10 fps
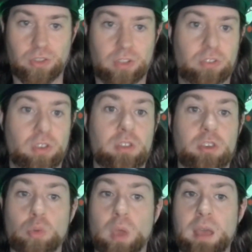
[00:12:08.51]
Let's say that
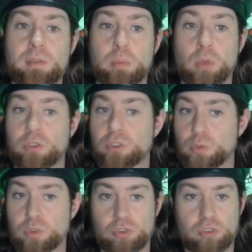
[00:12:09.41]
you have a project
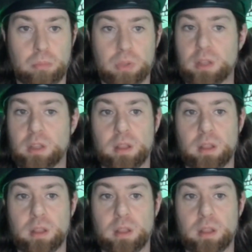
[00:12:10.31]
which is completely